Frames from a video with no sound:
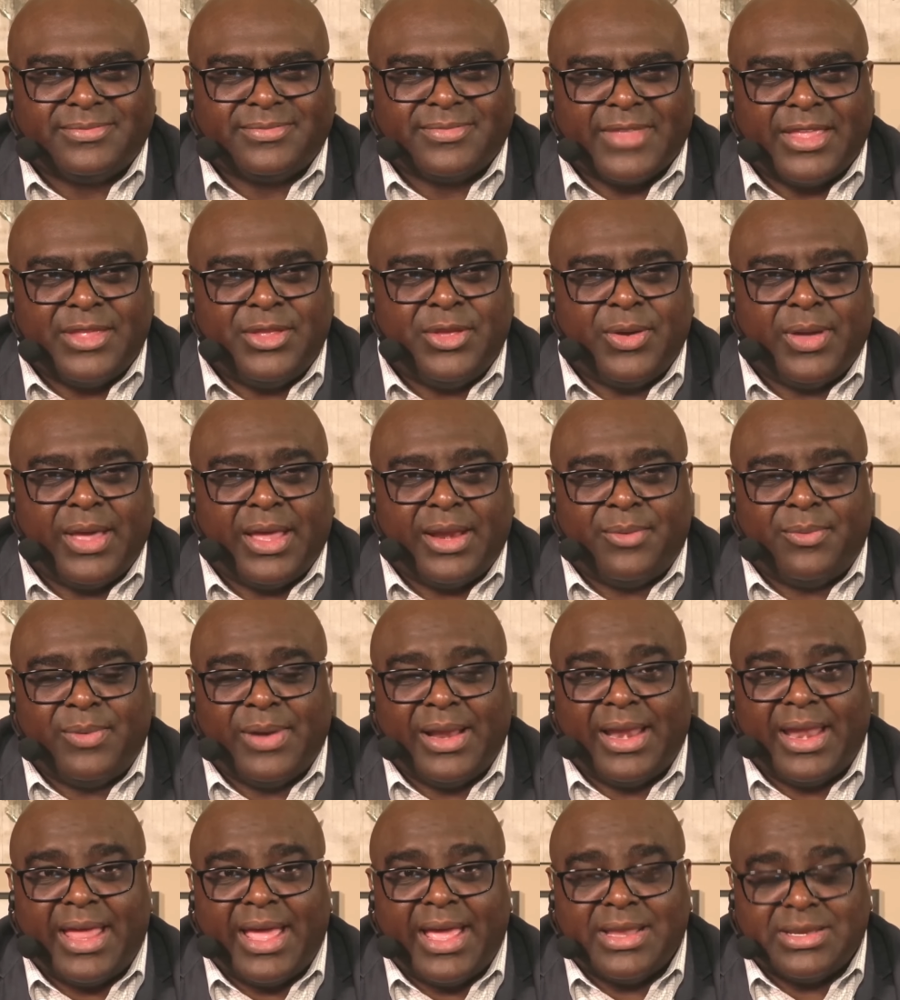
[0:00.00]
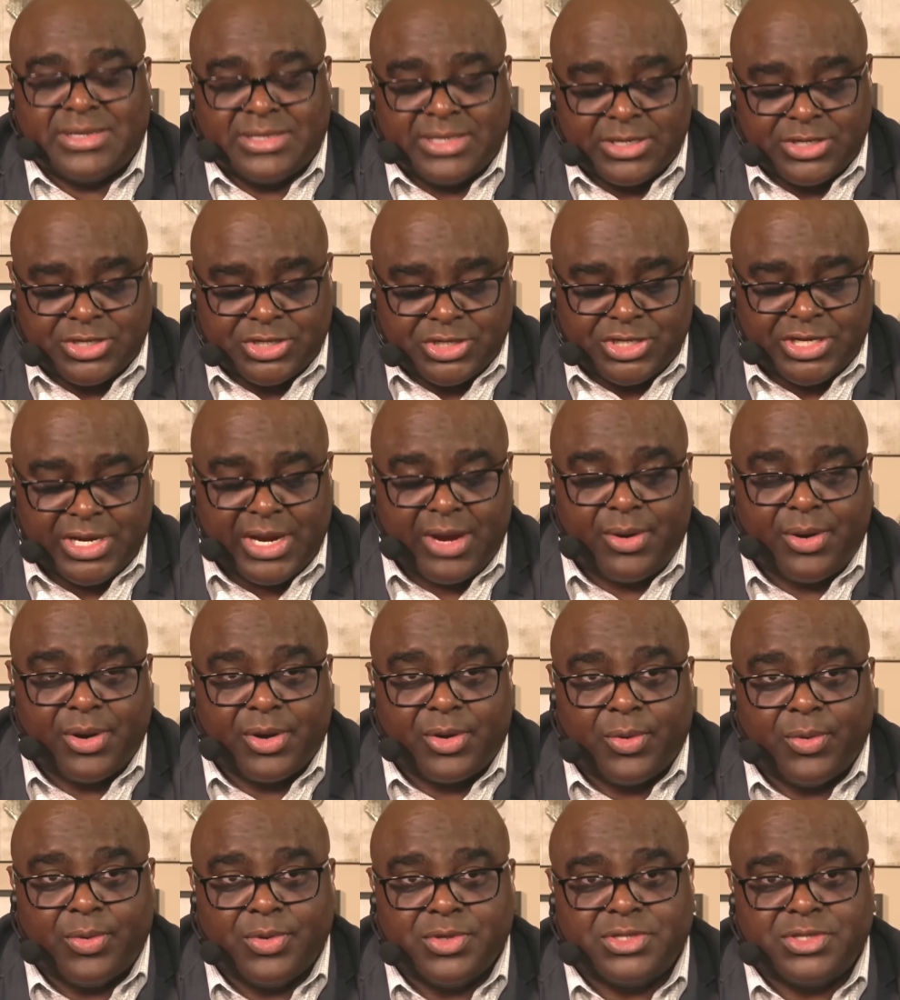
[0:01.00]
You got to realize this, Jericho